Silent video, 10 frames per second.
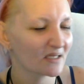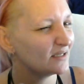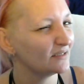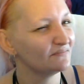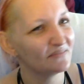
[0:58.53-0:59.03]

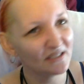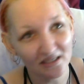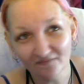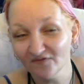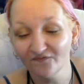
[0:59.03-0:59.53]
And
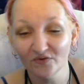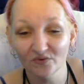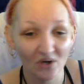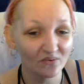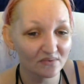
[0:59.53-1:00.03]
even if you
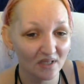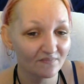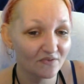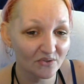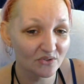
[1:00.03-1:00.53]
don't
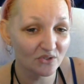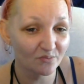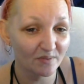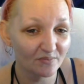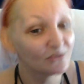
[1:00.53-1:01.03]
love those two
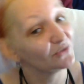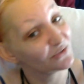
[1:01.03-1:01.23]
people, you'll